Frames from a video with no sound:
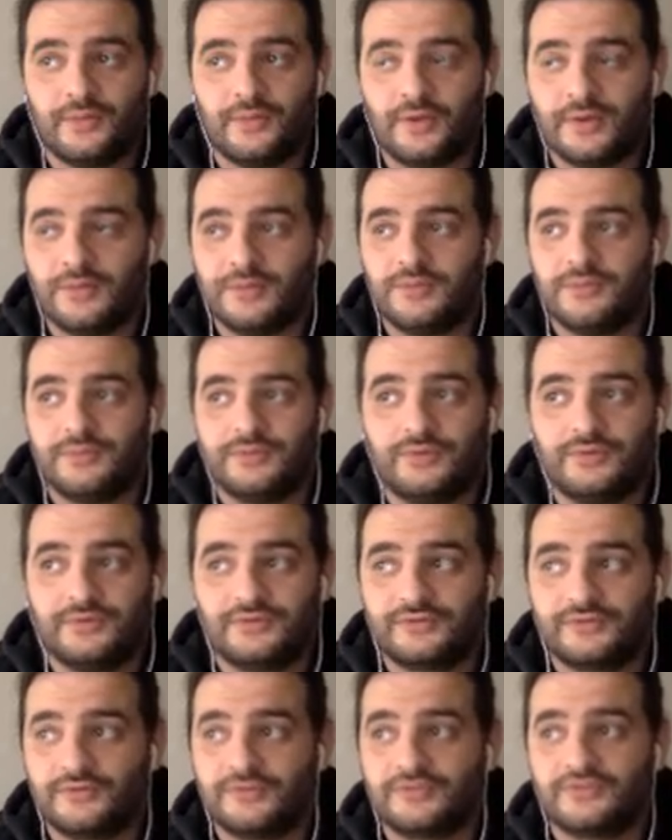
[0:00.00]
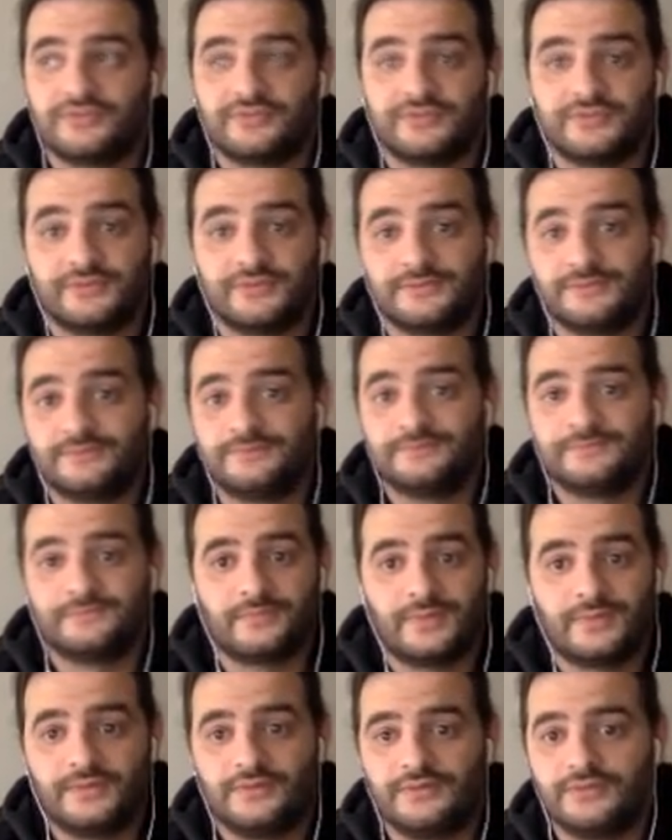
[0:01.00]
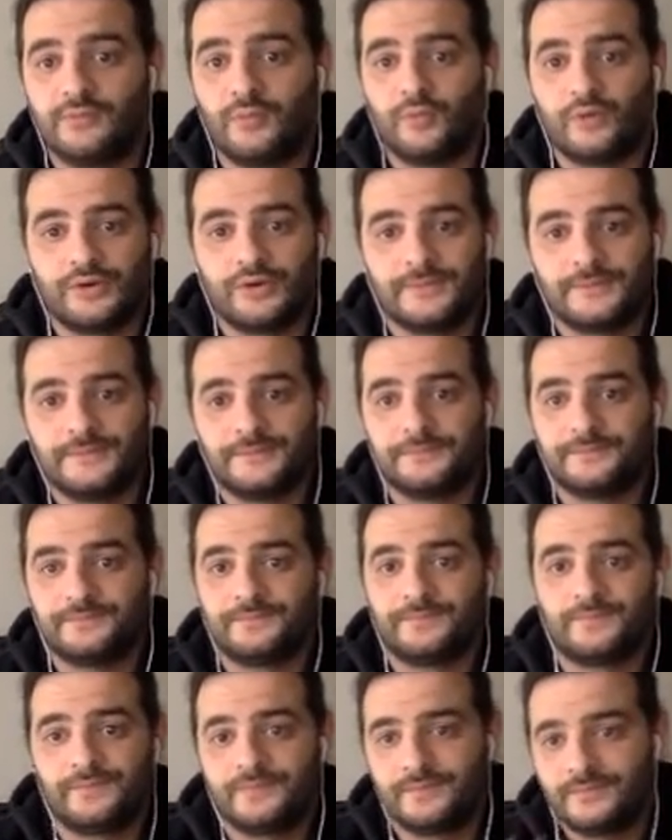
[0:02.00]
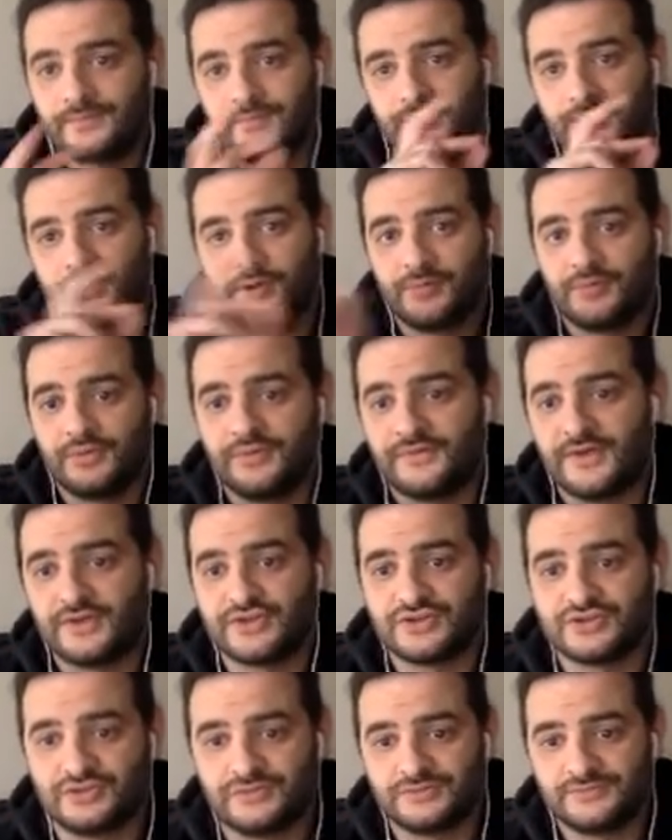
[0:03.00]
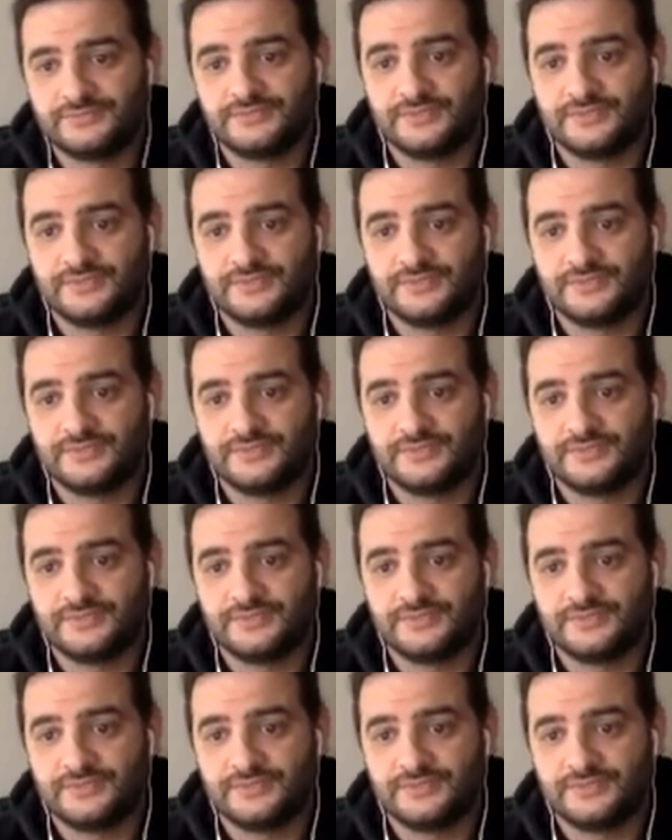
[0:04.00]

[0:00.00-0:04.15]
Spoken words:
want to be billed as Christopher. It's more professional.